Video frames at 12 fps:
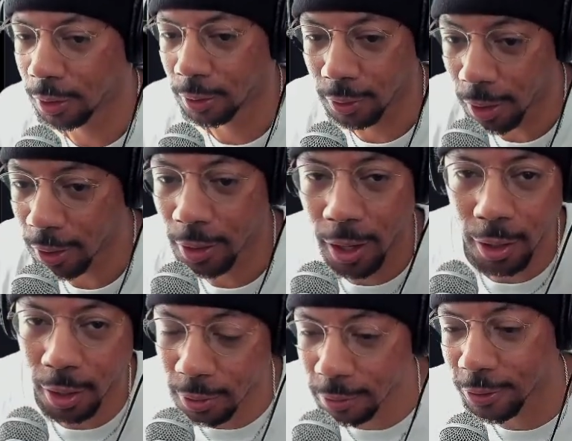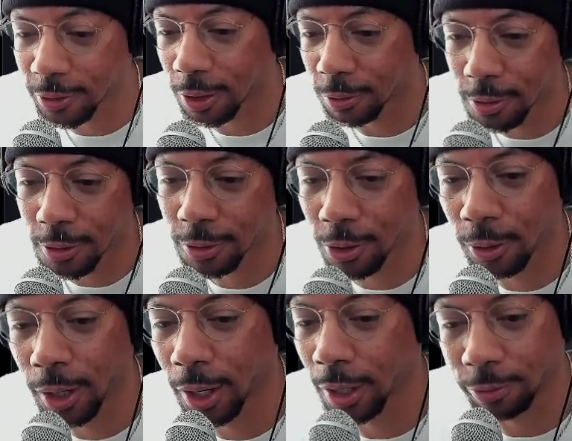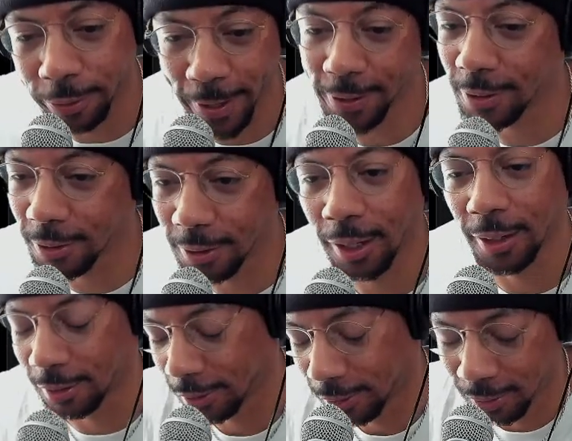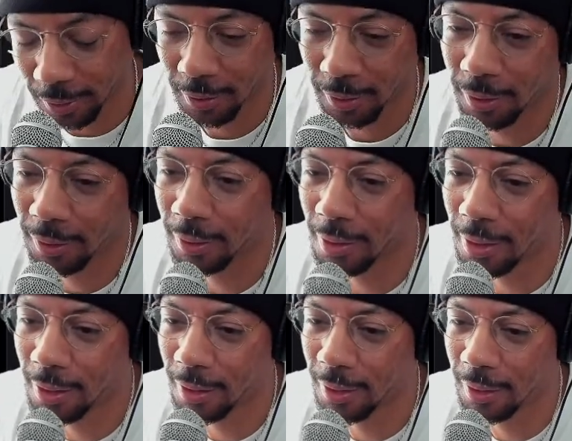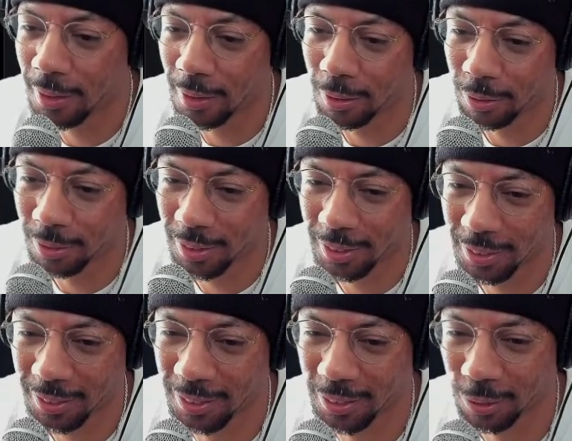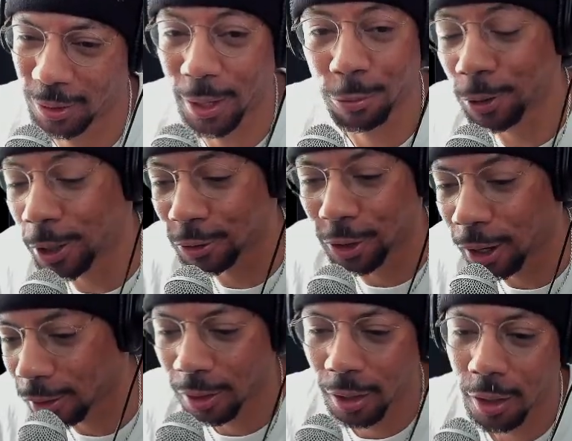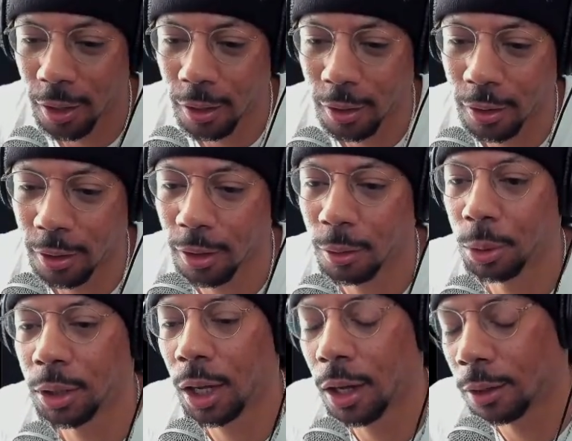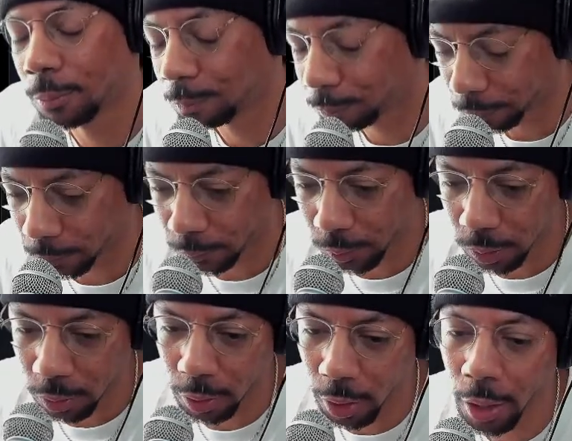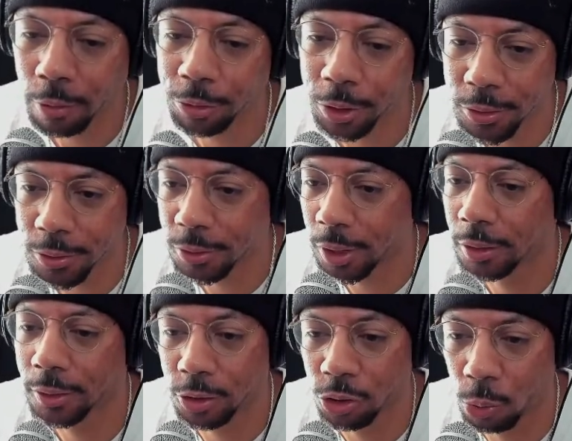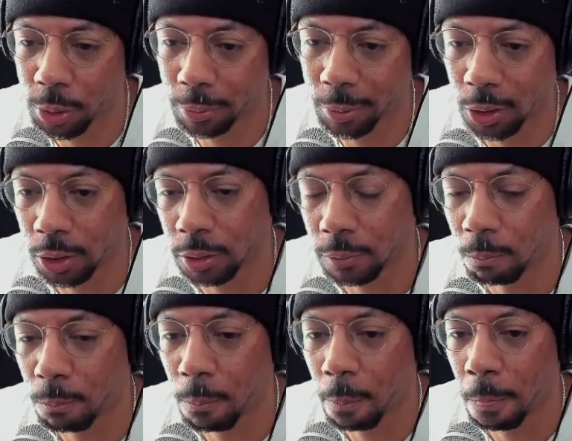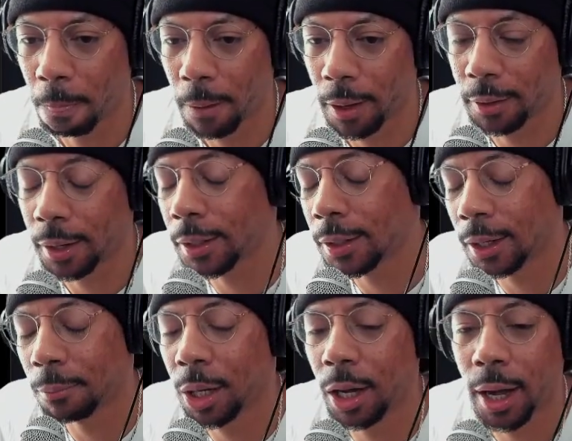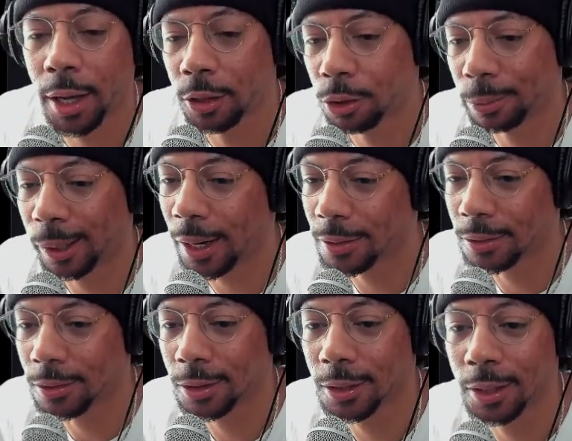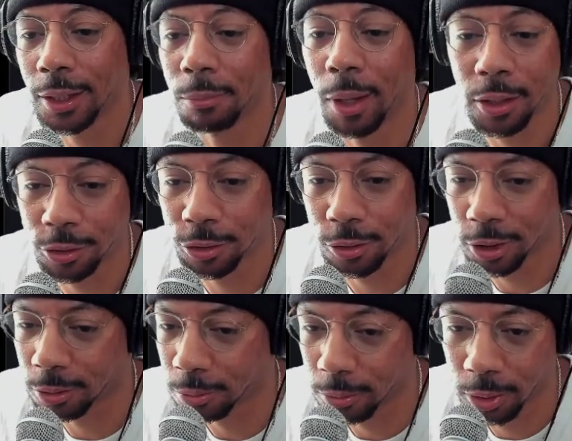Thank God I lived in San Francisco and I had friends in tech. Right, friend tech. But yeah, I had friends in tech. They told me about it, and I didn't get my eye on the prize until it hit mainstream.